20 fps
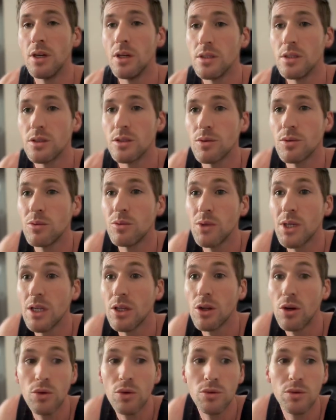So when we
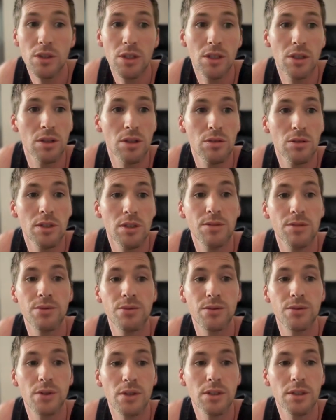load the code, the
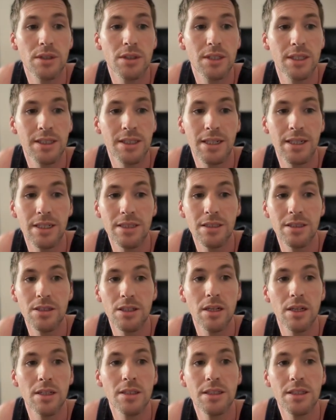first thing that's
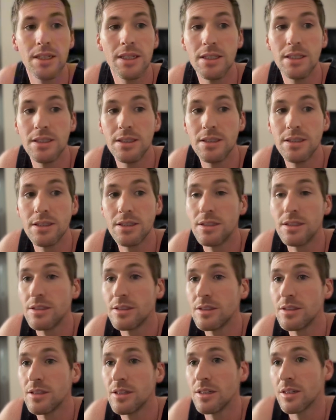done is
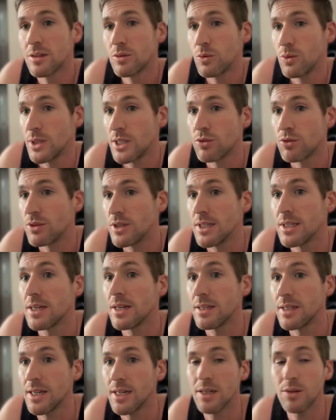we create a
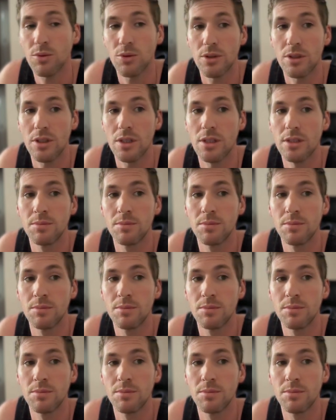network.